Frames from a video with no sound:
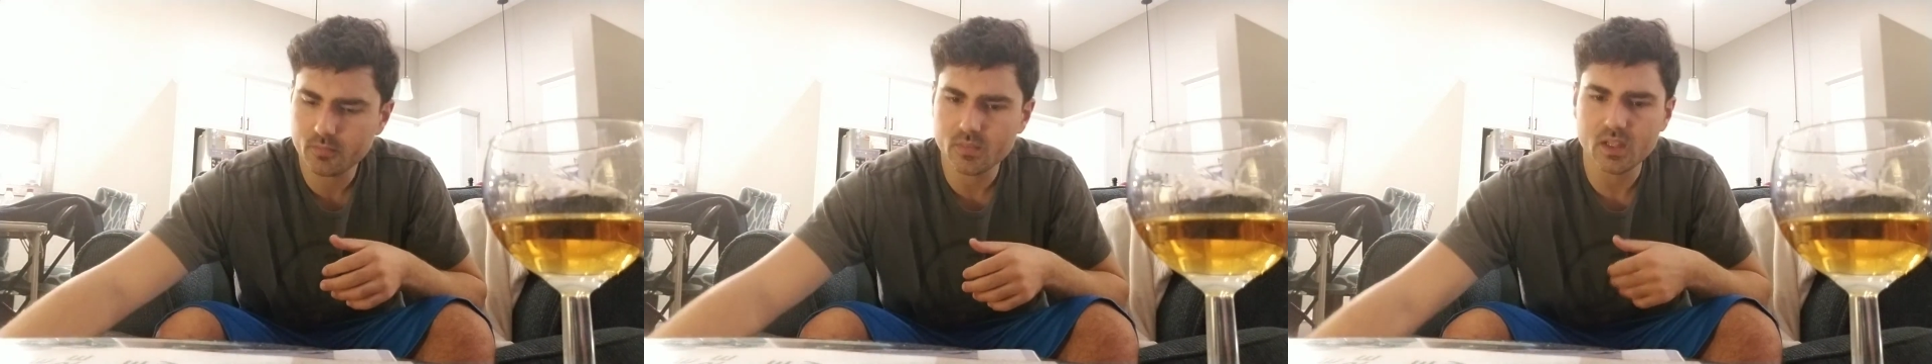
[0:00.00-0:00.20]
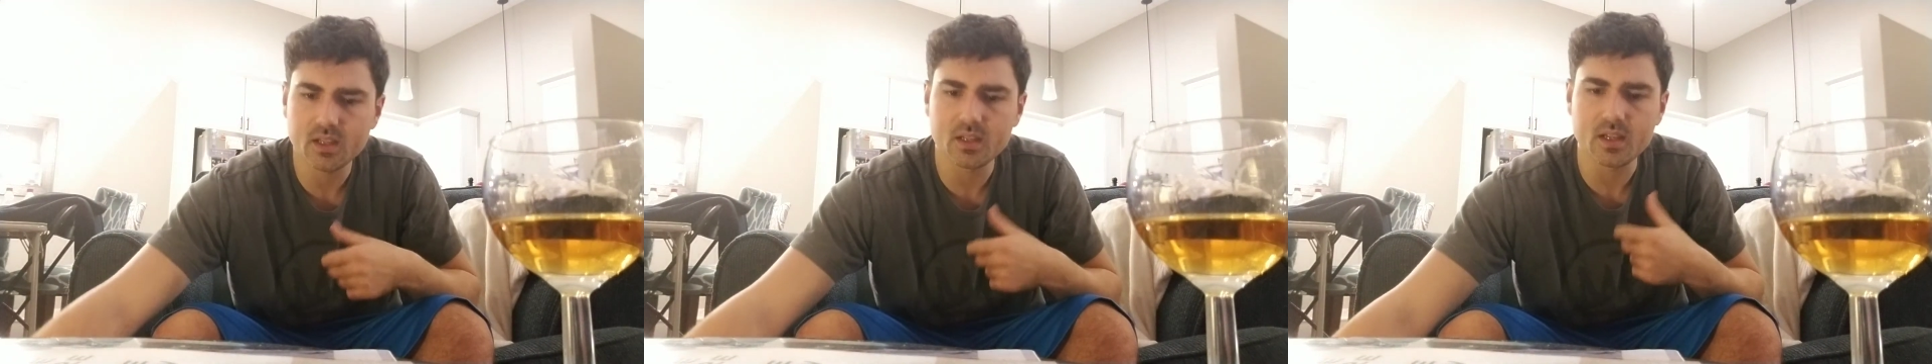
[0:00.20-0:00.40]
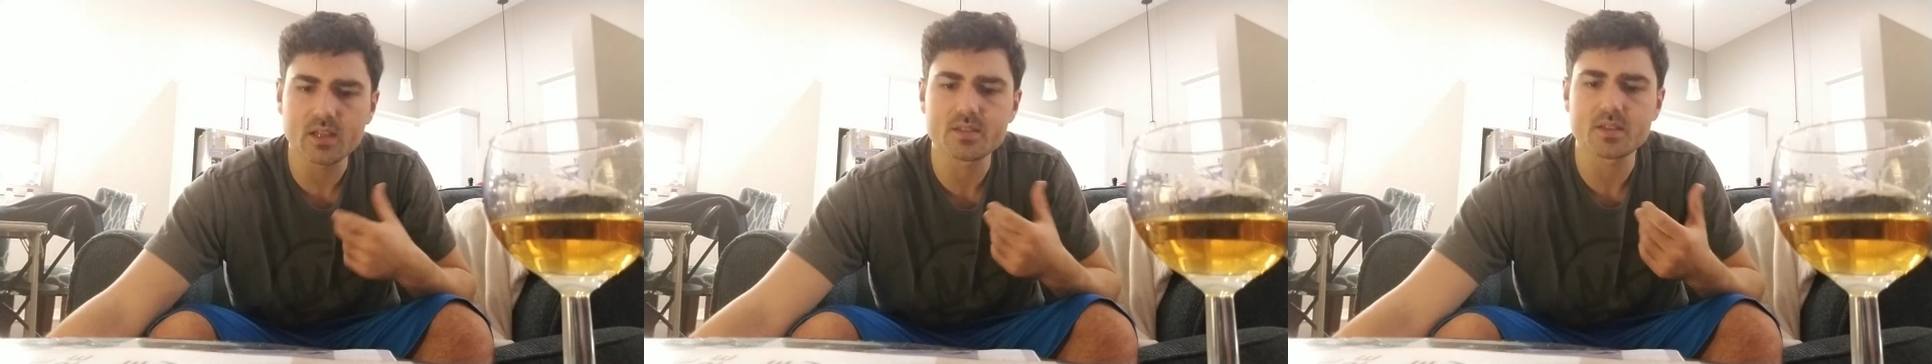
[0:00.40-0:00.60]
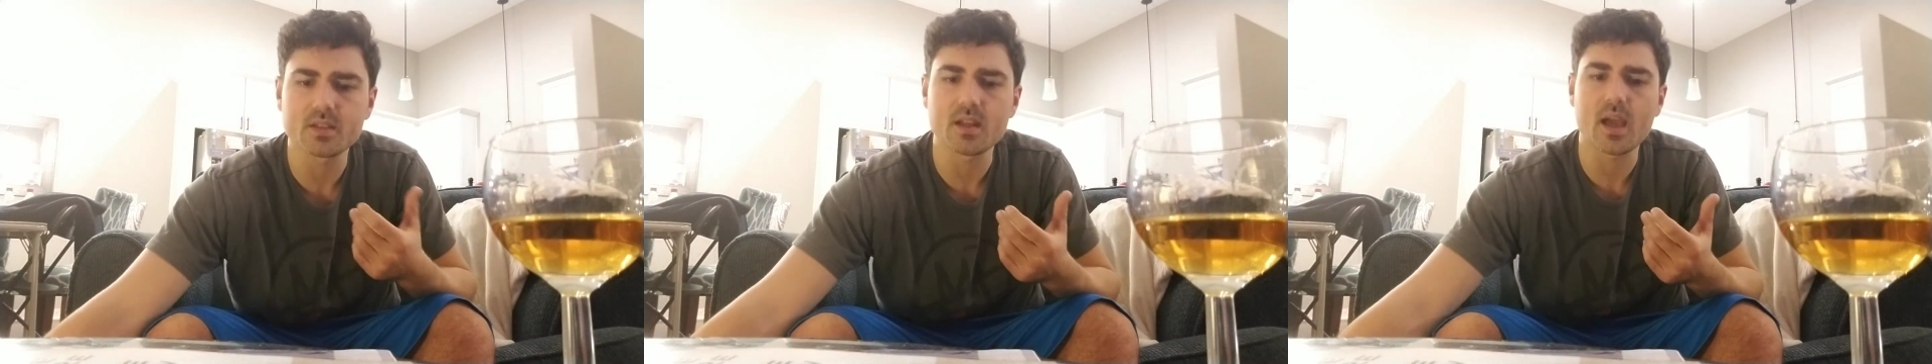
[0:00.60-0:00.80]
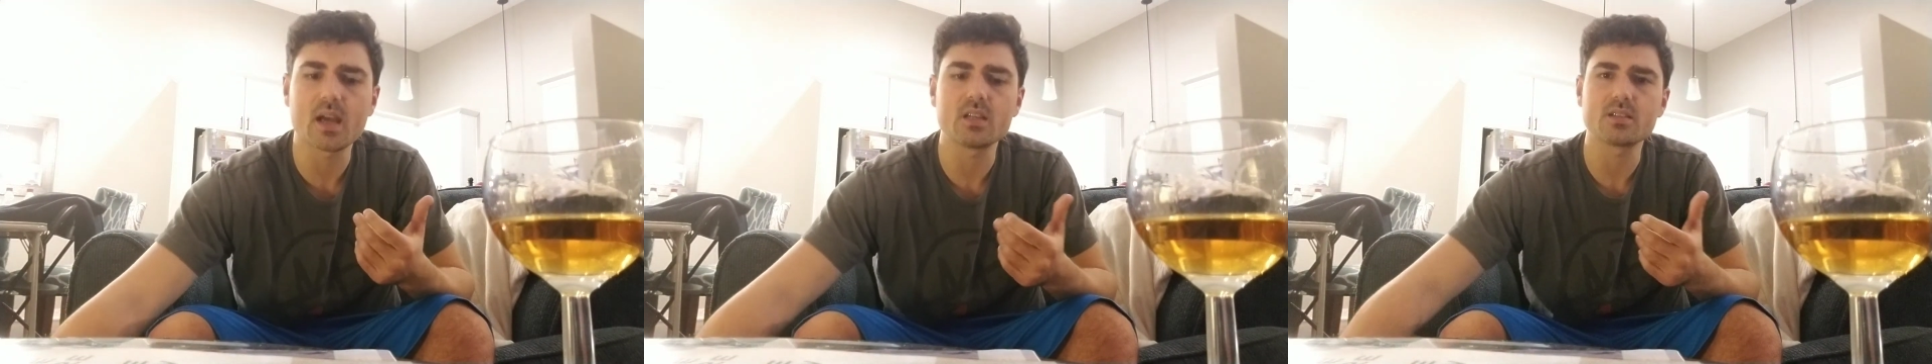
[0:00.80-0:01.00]
it isn't
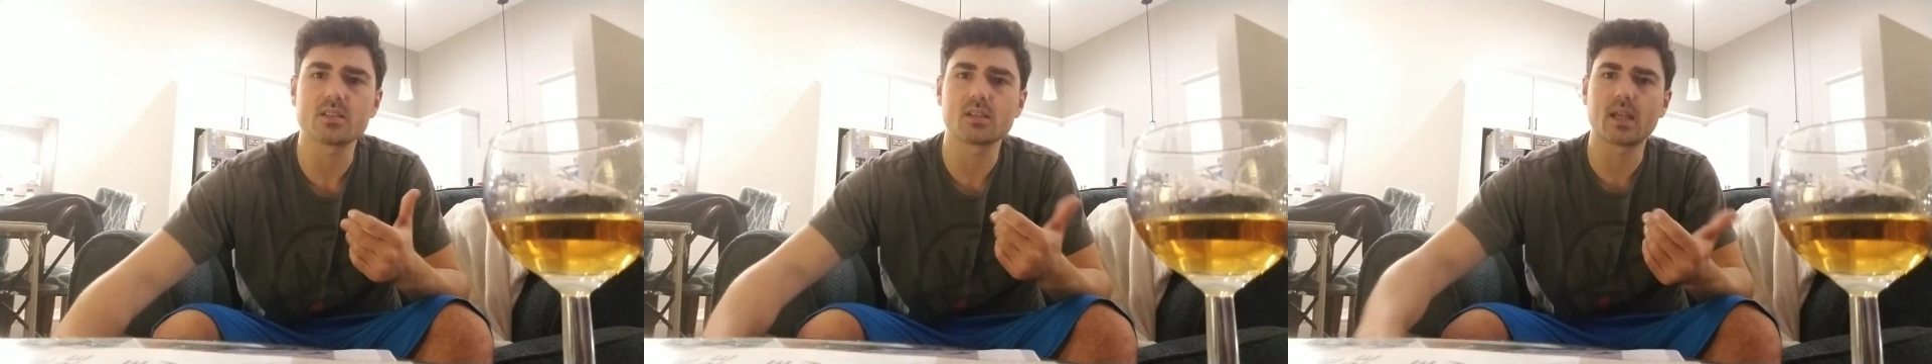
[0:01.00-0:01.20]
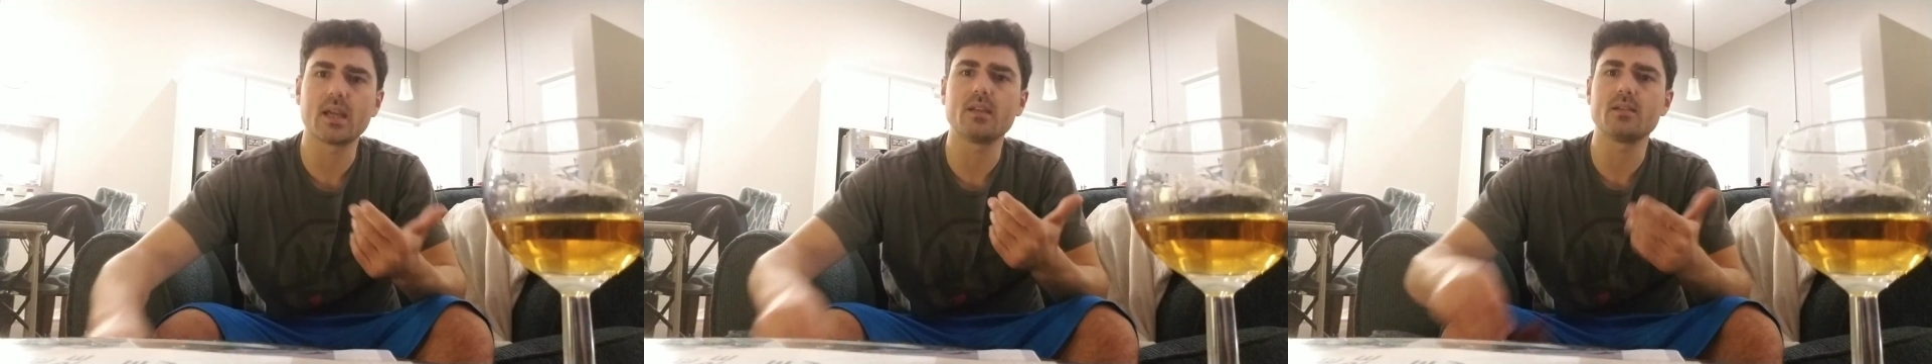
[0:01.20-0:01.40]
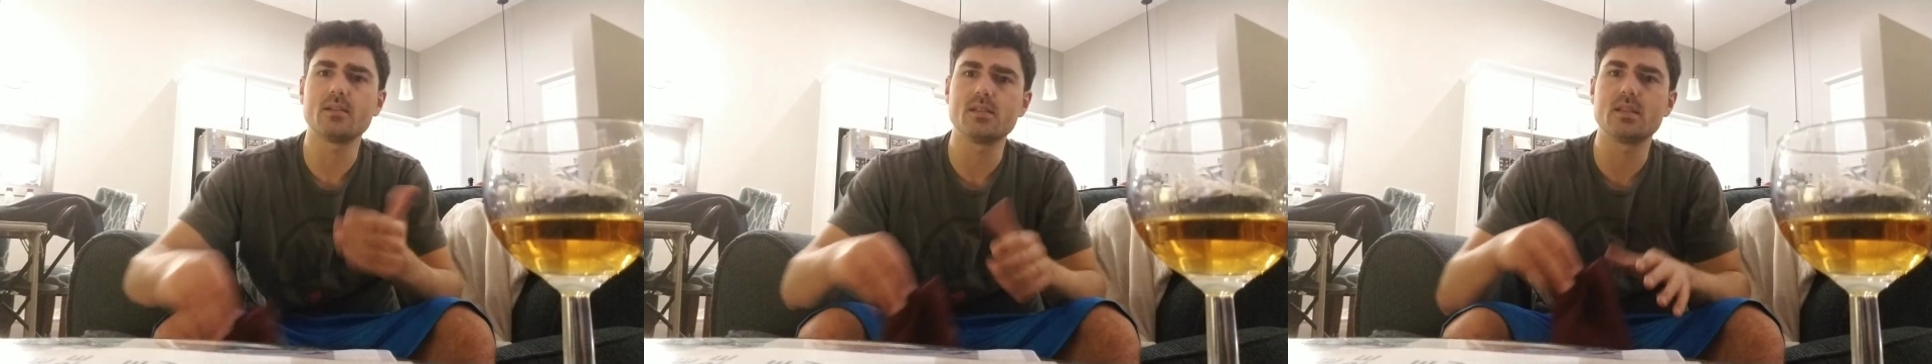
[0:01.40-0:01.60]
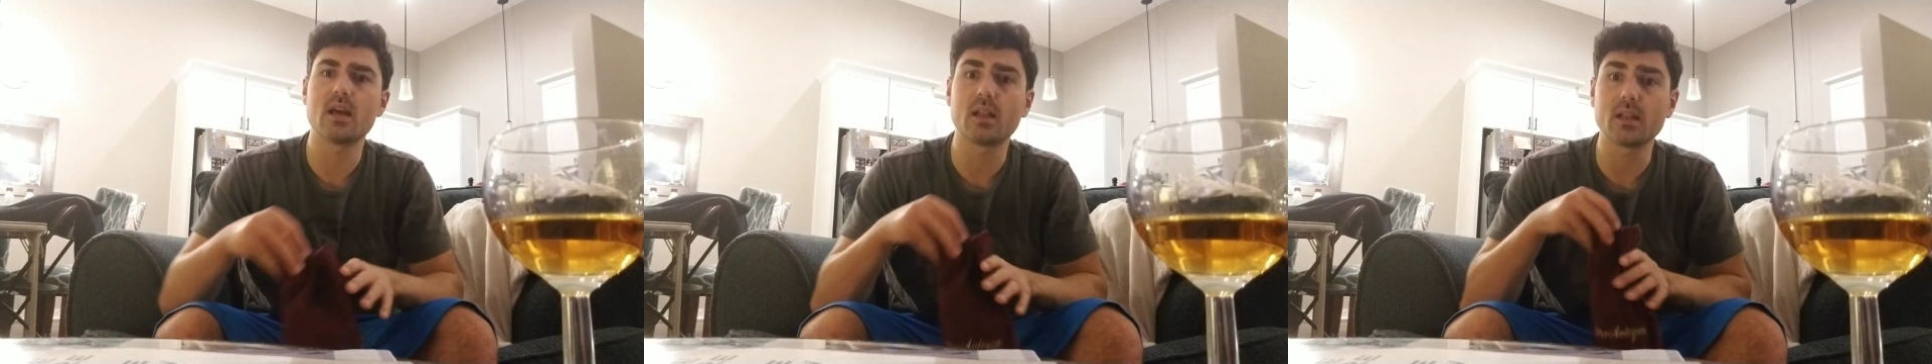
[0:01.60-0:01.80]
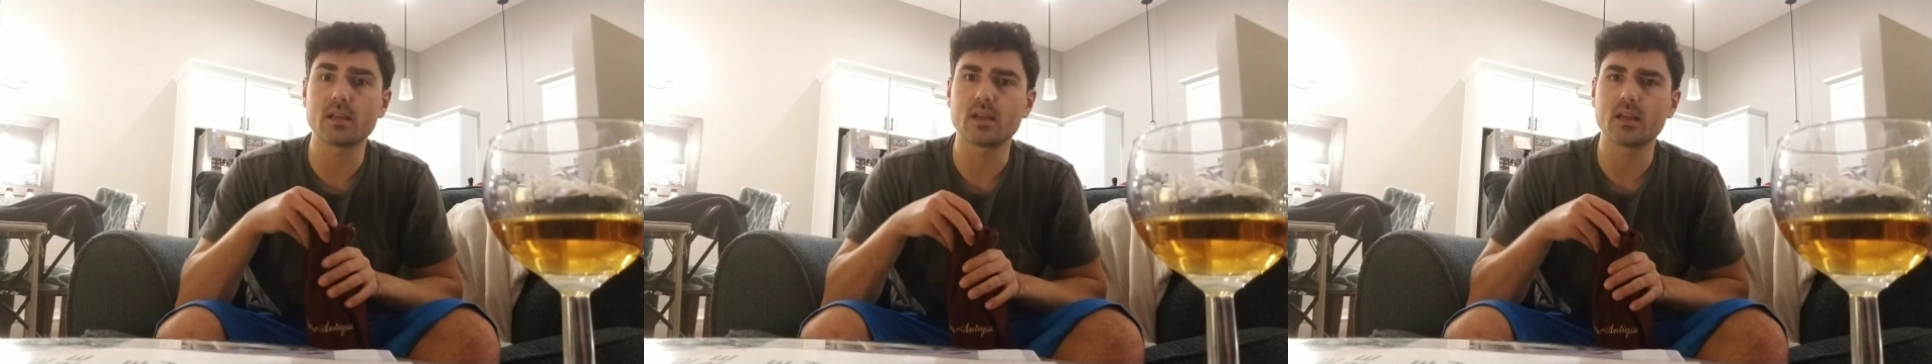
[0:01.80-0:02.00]
as light and
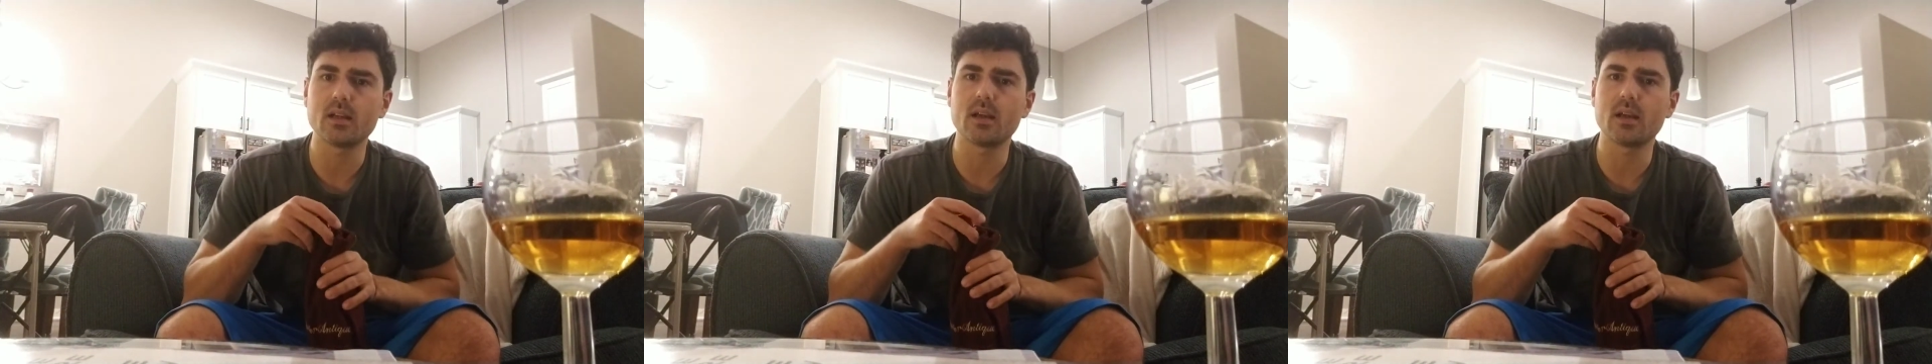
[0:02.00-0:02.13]
delicate